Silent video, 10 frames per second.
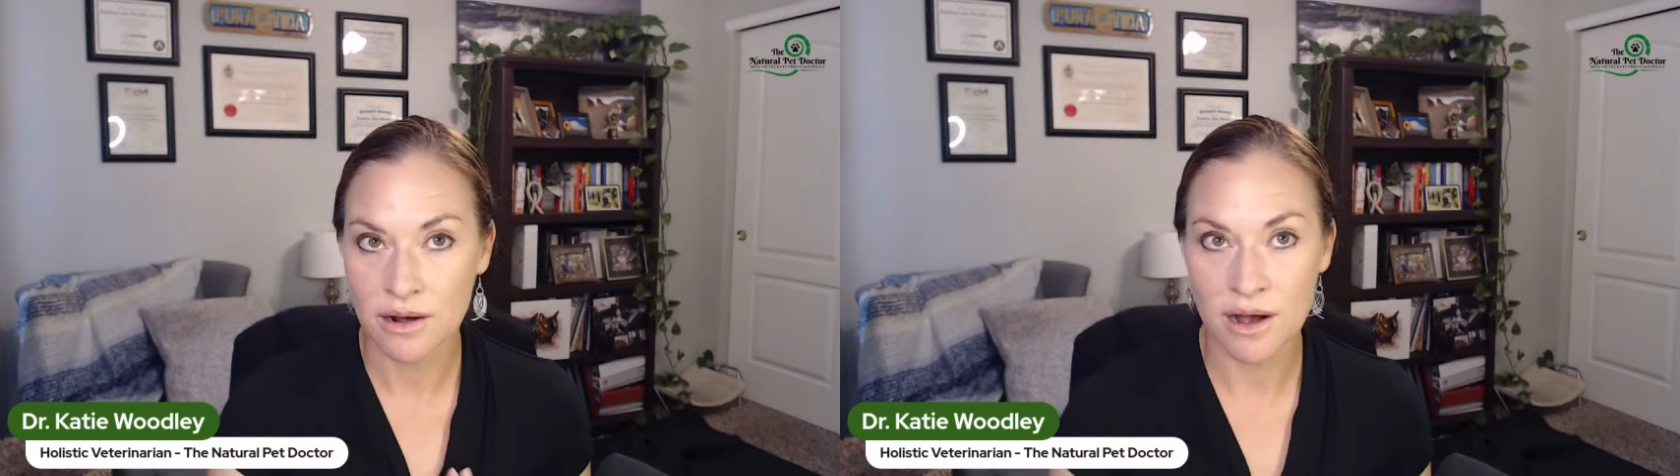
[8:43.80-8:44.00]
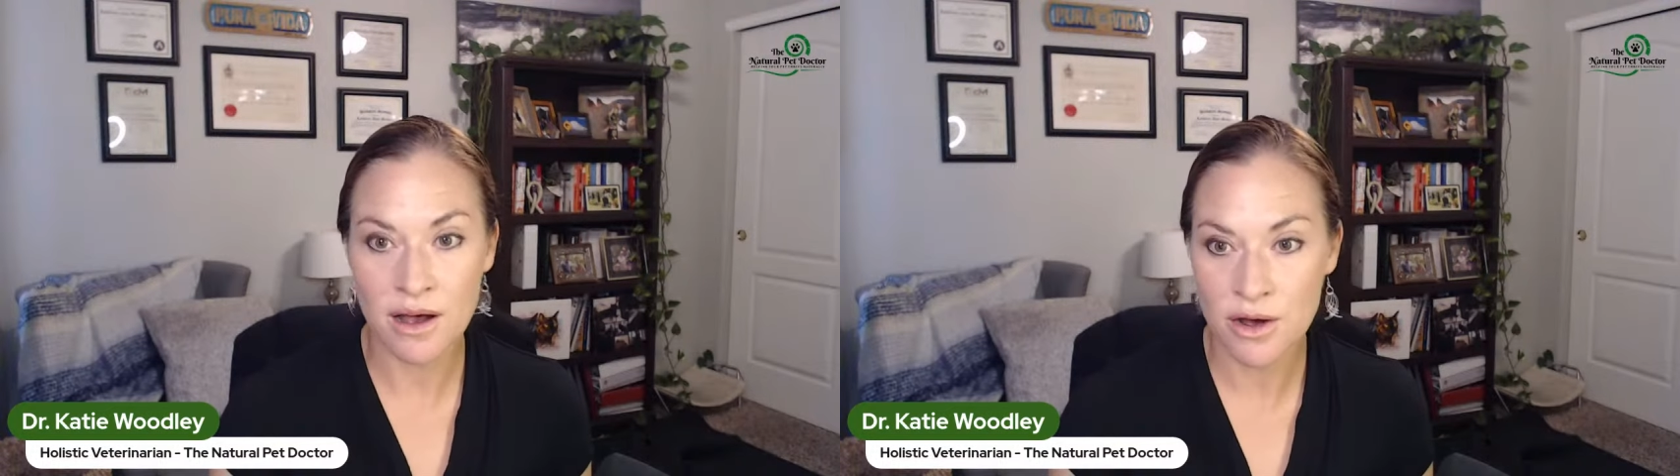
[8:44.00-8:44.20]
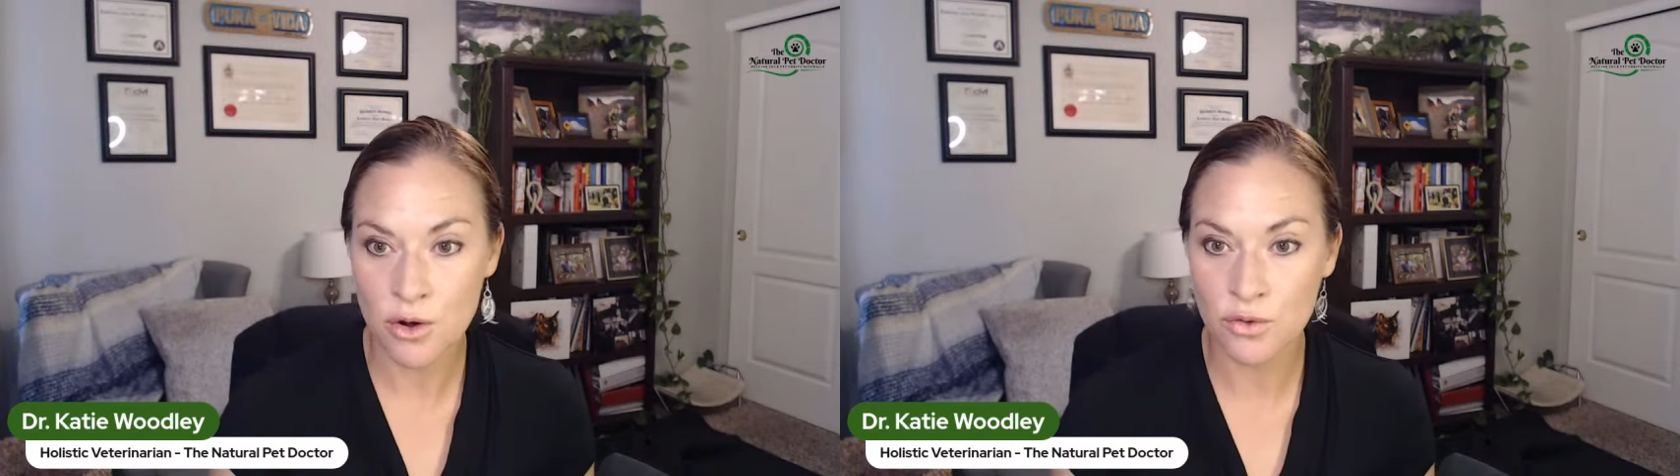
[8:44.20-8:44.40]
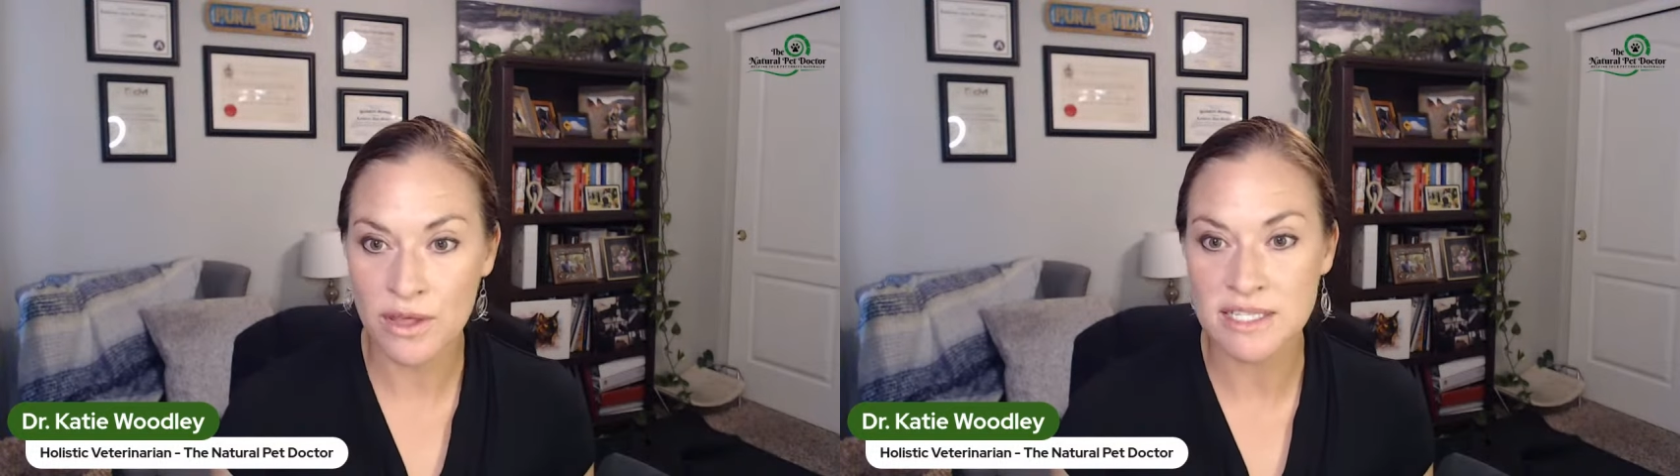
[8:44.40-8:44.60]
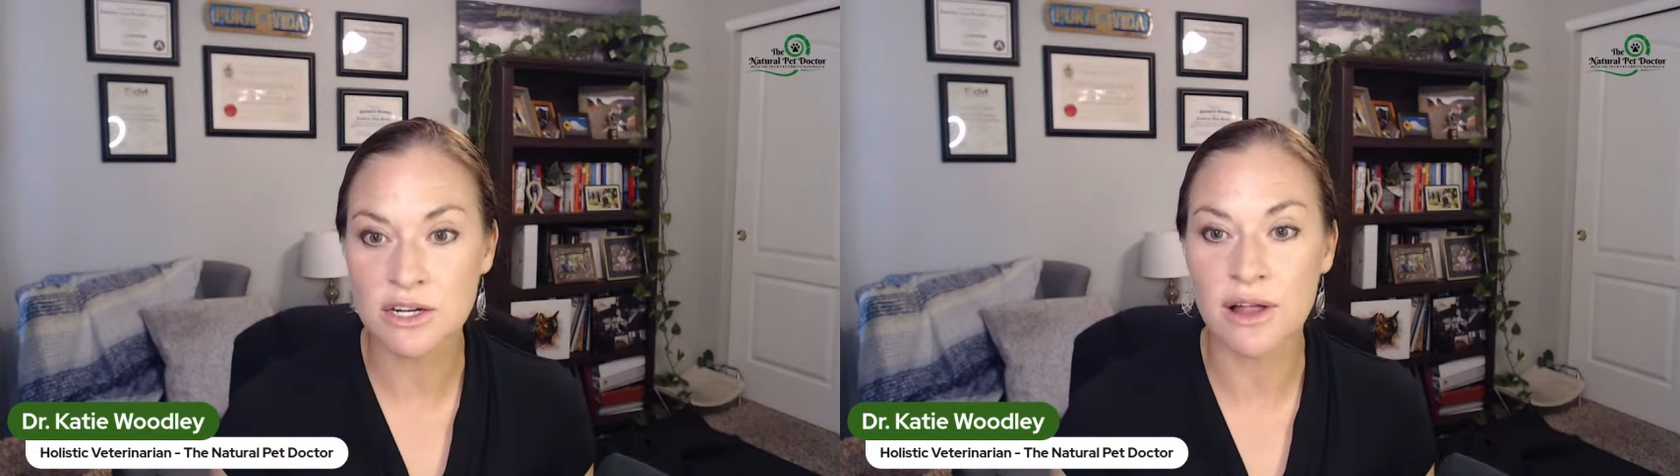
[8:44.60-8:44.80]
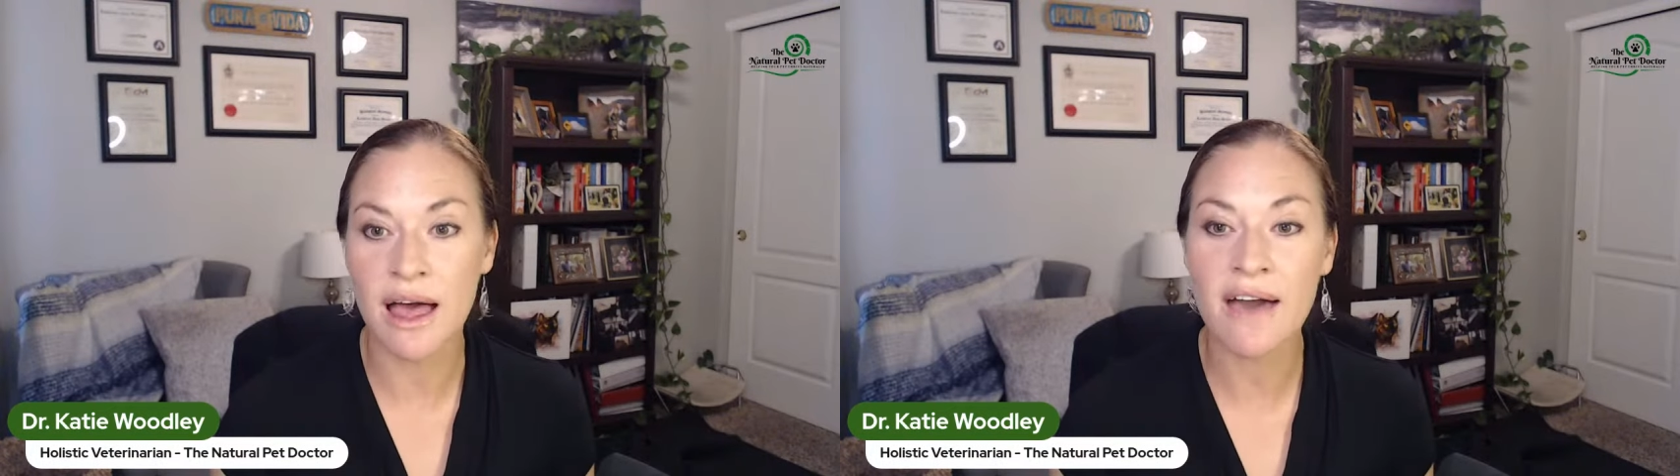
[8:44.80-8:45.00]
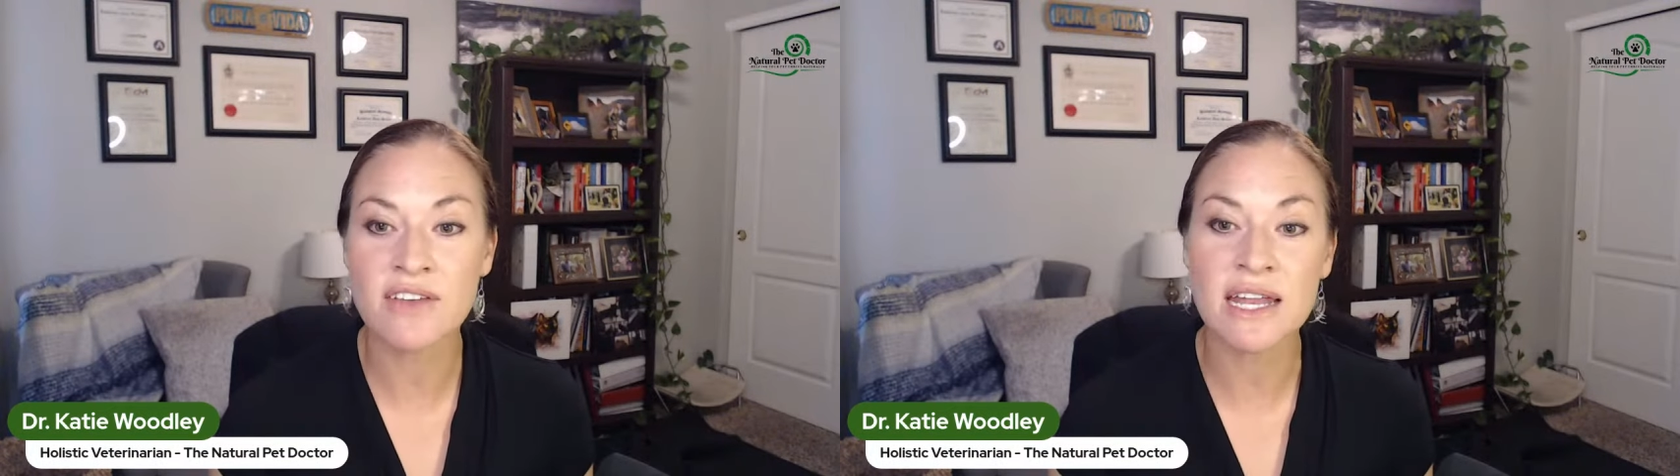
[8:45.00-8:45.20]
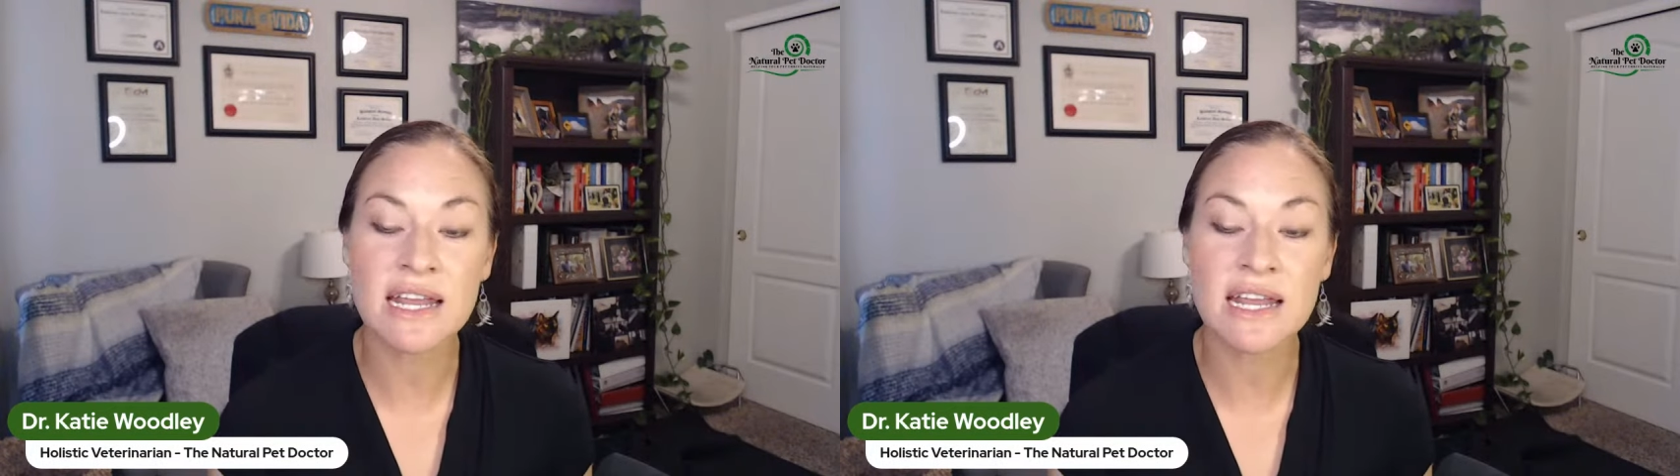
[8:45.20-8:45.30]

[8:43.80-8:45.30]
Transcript: uh-oh, they still have it,